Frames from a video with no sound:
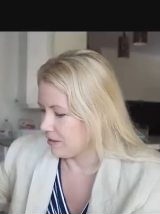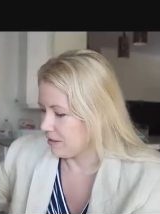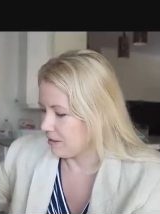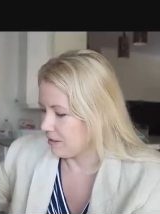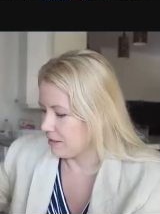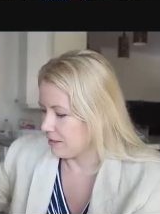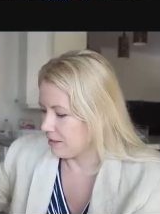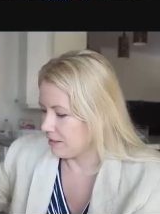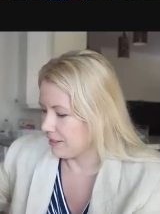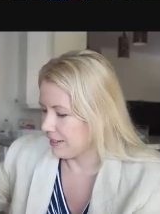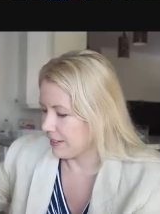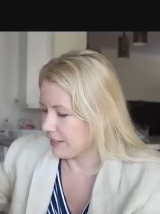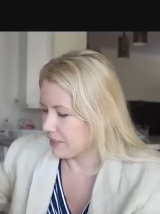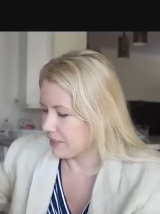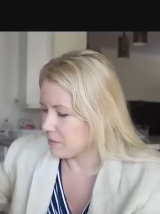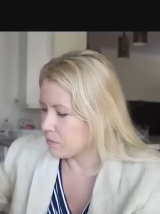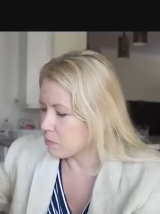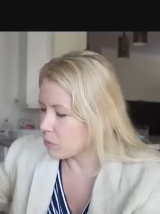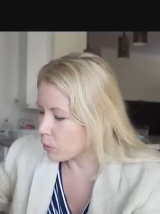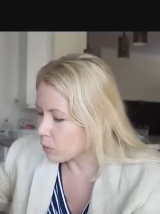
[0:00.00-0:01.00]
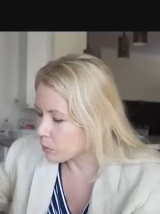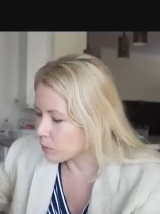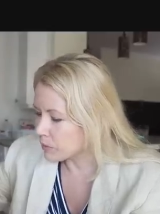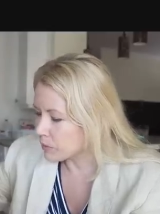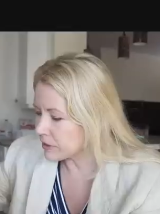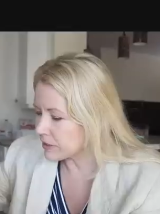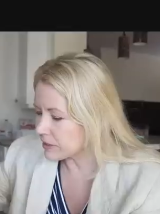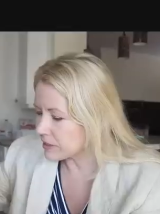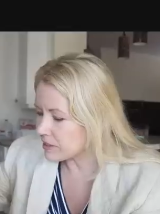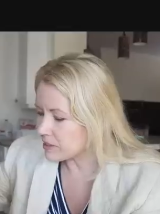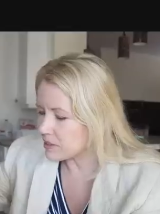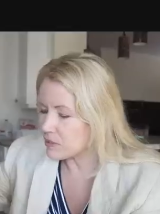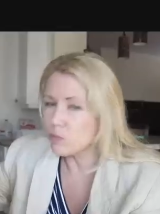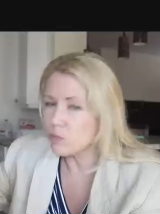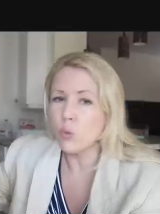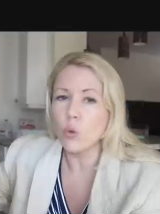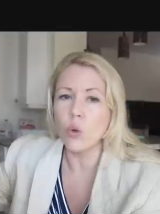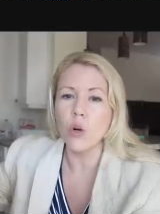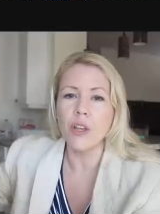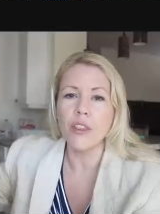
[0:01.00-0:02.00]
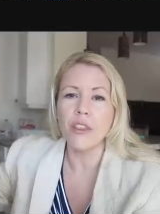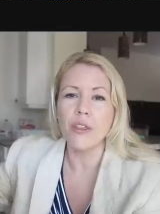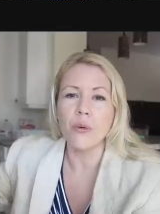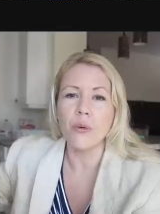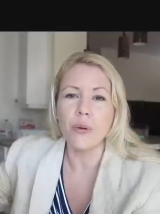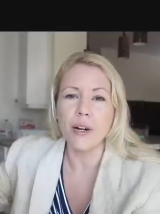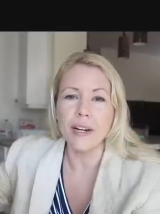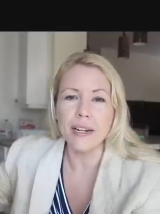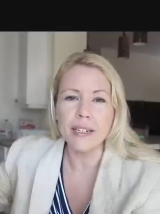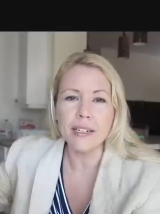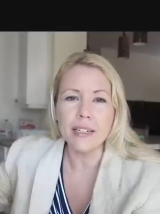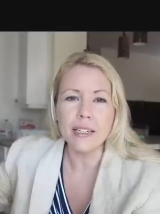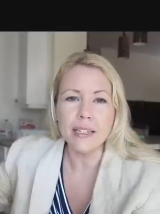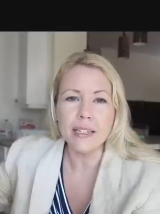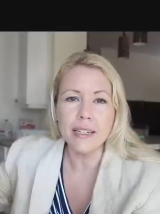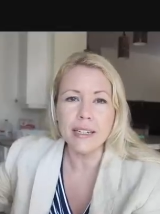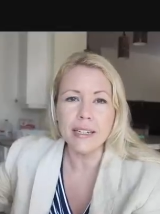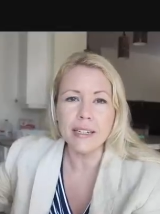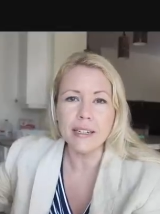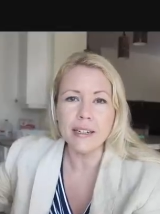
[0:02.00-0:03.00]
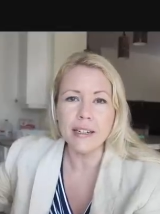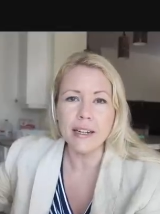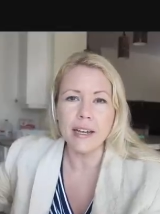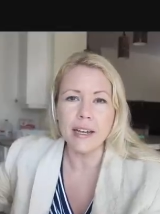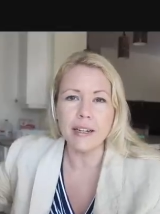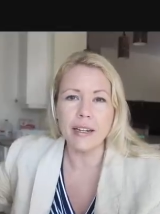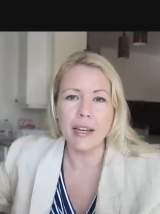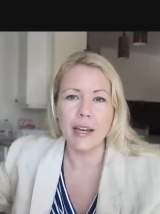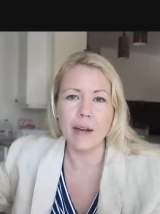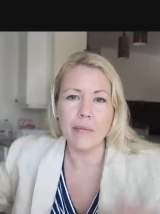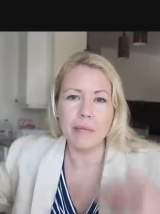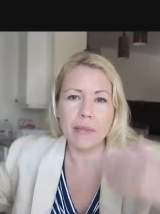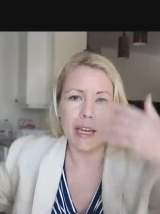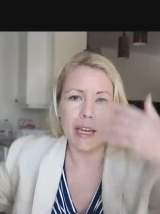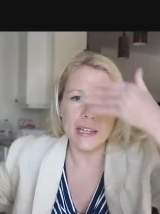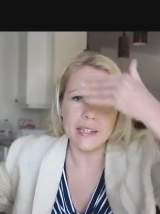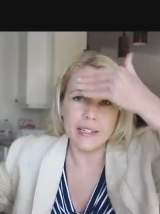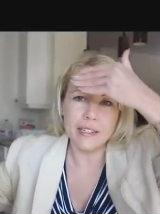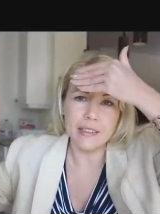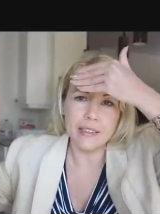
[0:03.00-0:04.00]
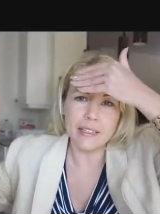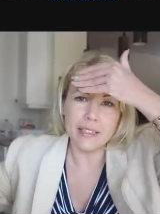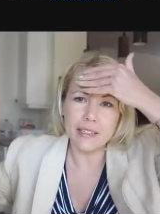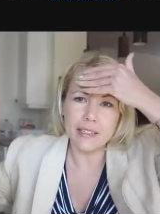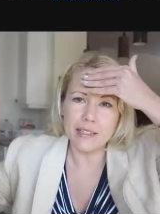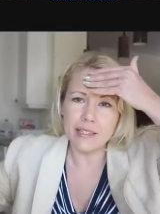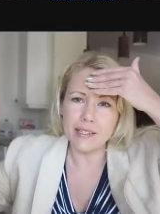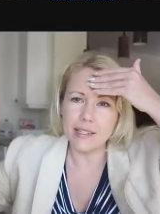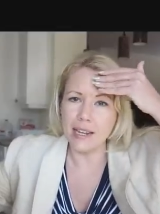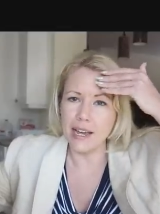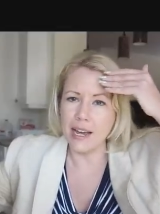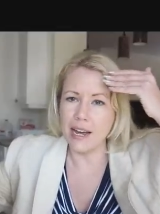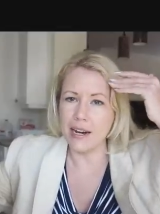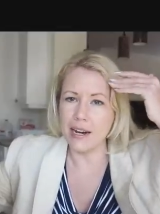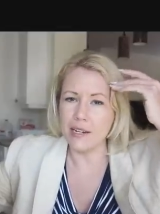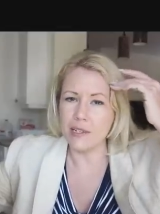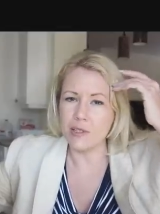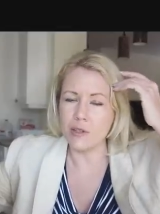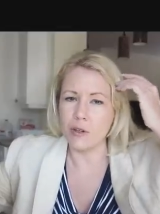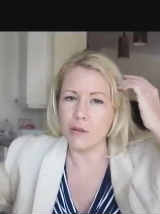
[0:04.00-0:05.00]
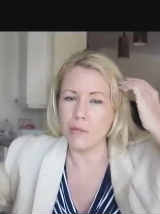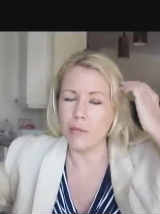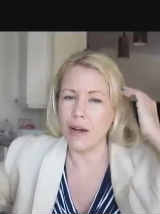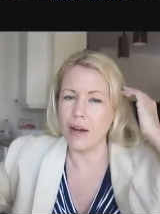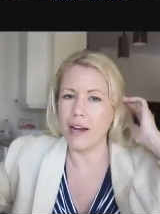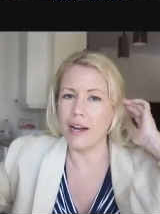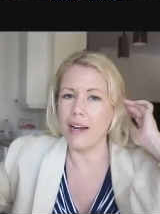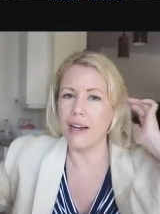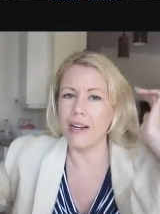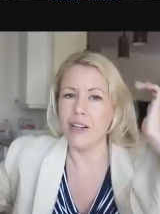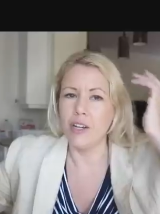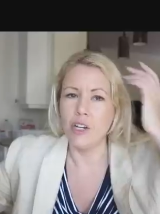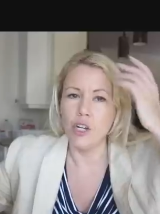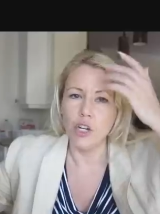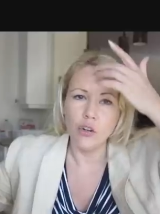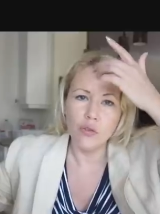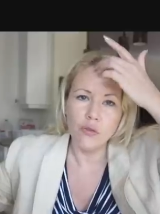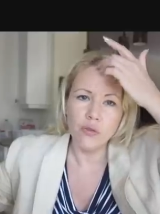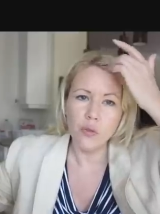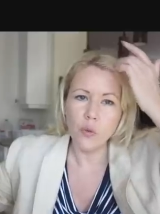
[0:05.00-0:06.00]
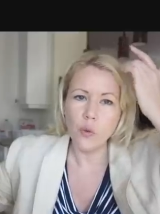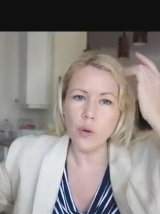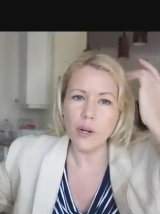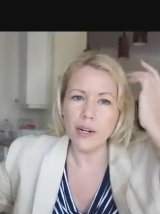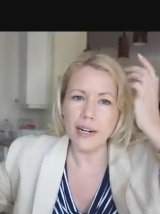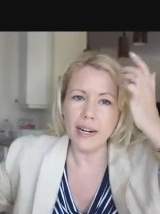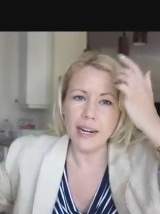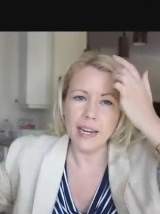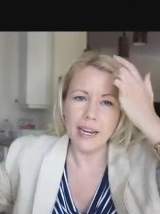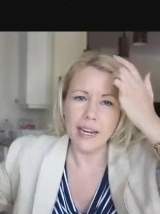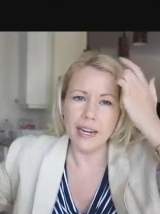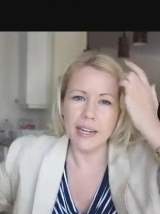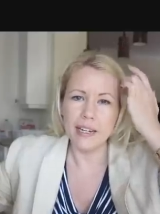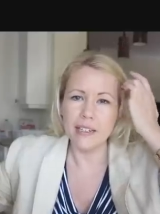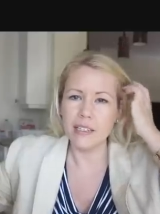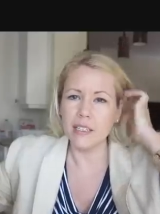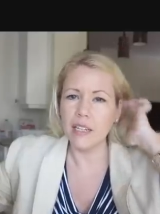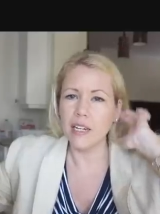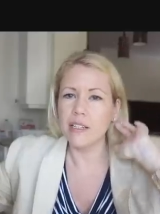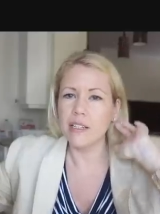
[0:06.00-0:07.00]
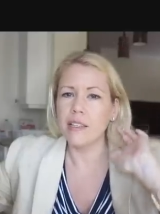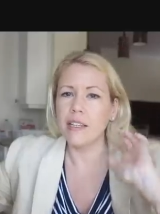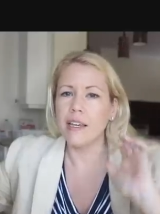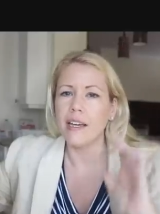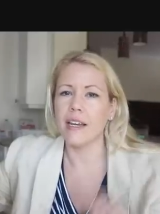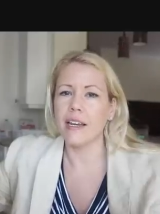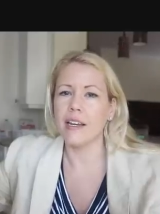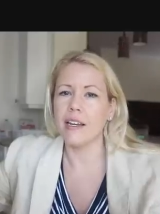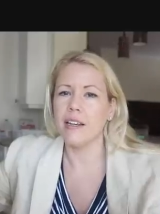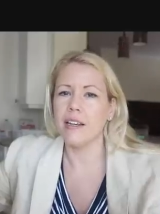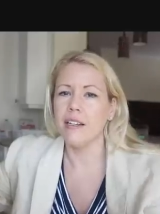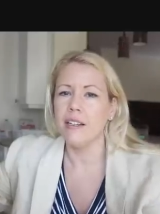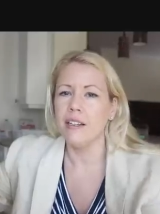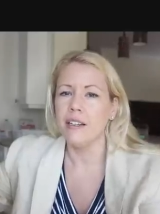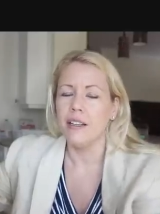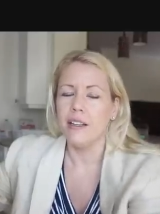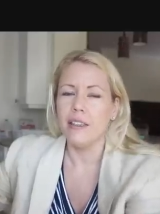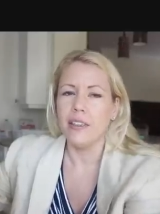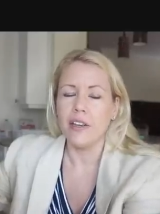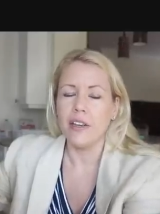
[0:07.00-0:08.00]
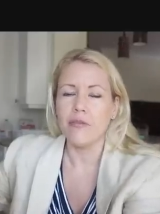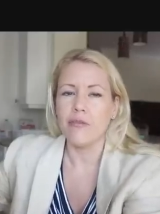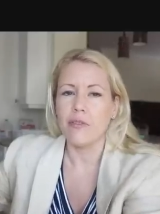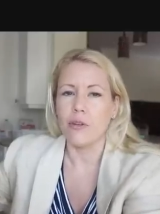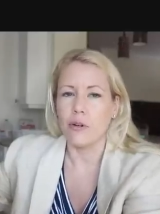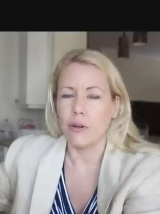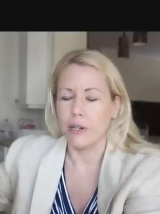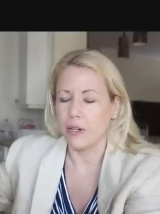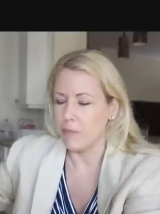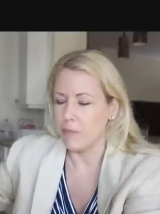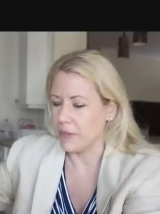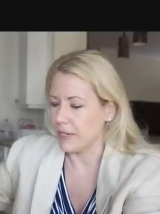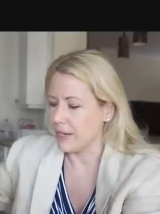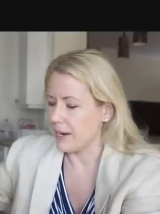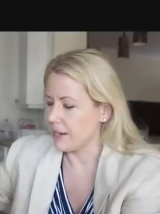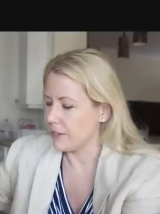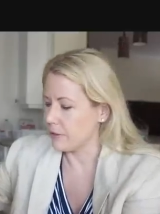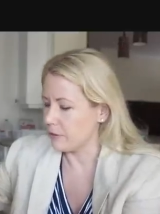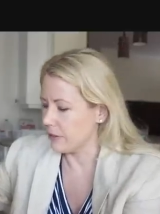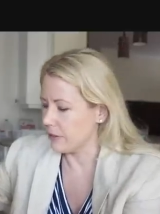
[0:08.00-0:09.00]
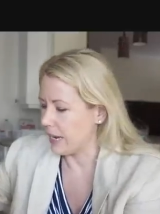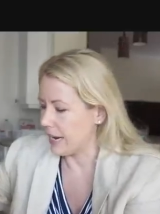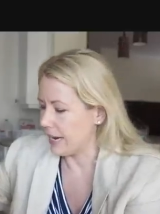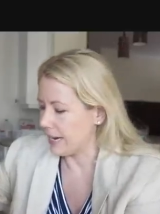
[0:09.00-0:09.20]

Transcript: Uh, at the moment it's more the wrinkling and I'm getting these lines on my forehead and they, they worry me. I don't